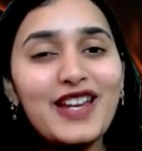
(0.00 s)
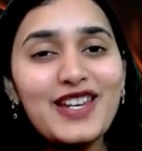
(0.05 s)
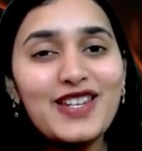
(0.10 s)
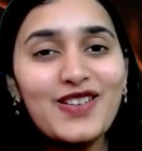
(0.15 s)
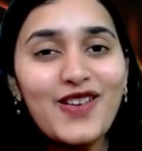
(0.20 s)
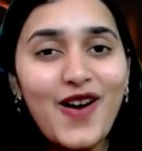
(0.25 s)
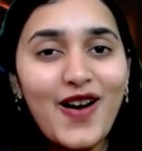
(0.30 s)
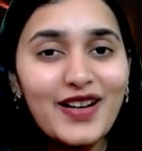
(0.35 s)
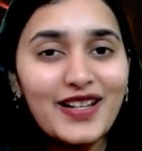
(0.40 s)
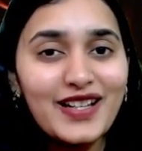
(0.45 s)

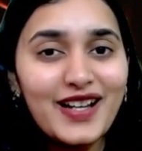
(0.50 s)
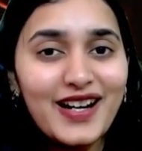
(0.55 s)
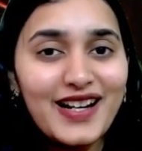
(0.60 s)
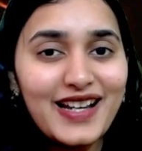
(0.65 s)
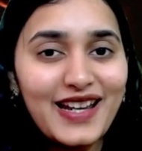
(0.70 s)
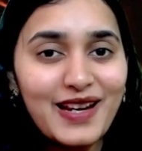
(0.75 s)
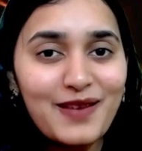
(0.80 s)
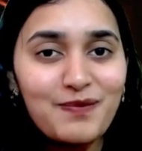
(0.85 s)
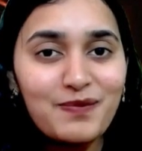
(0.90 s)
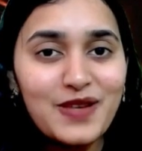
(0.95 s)
shortcut
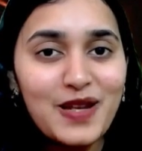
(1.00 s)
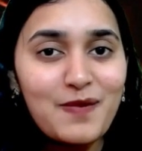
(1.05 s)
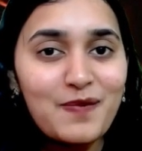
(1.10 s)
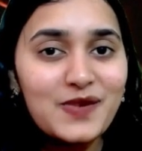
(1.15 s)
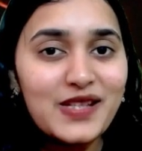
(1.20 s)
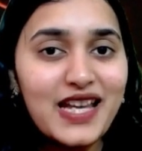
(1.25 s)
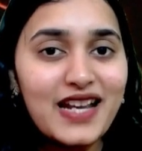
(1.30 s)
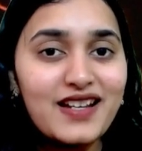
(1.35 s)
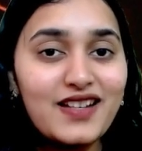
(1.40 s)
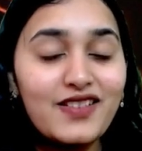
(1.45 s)
trip tips
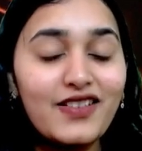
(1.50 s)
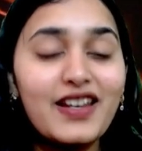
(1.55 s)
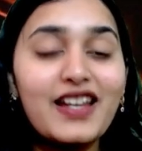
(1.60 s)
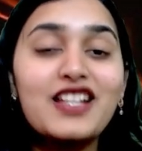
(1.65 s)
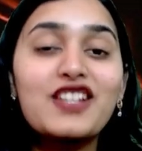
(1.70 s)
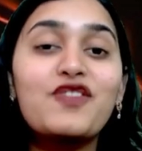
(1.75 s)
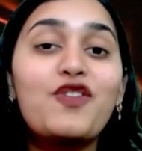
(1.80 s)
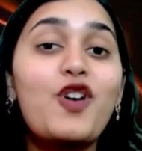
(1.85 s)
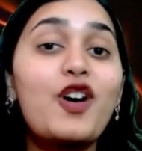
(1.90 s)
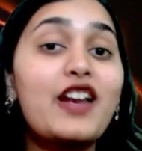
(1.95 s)
and
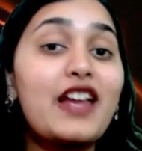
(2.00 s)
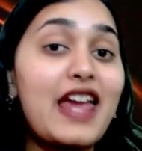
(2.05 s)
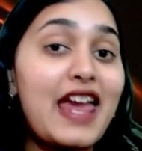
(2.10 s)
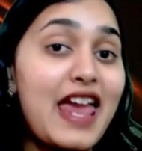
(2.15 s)
tricks for